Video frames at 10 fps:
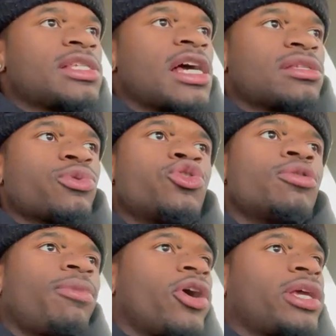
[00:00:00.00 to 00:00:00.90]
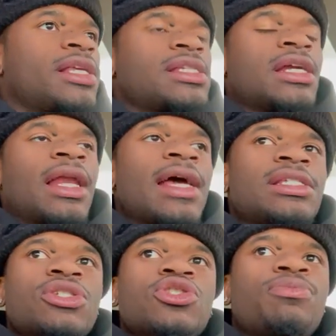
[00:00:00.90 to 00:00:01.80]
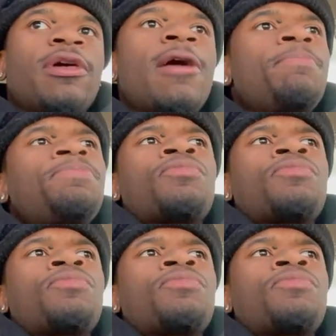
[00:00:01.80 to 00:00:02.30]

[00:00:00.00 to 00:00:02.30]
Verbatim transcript: it's got some cool parking. It's in a nice little spot.